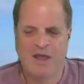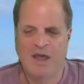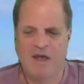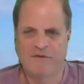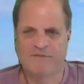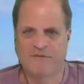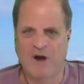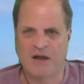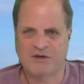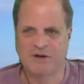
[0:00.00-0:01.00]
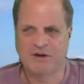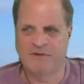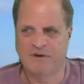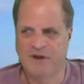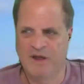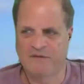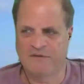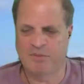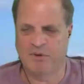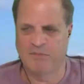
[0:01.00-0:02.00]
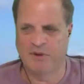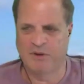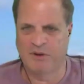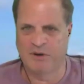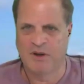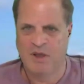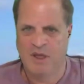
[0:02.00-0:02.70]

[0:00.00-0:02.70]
have a fraction of the deaths per million